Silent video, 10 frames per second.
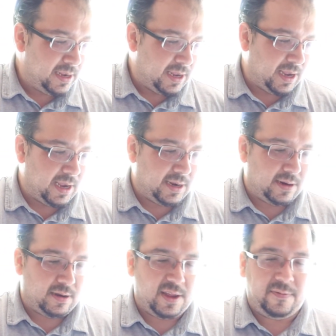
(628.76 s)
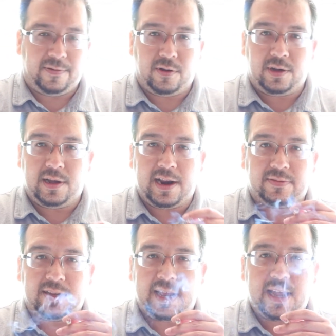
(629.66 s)
And he felt good
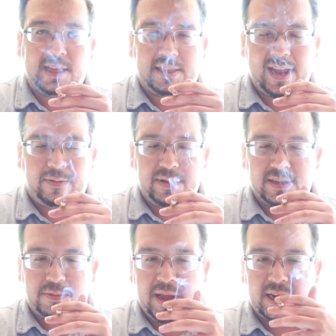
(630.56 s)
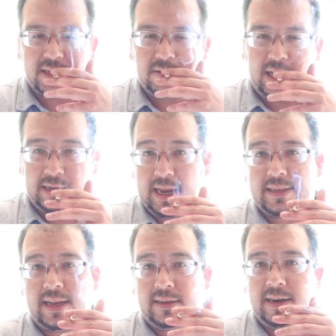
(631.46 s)
after that. He thanked me in Spanish. He was like,
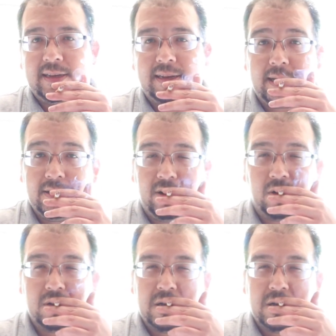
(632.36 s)
gracias, gracias, you know.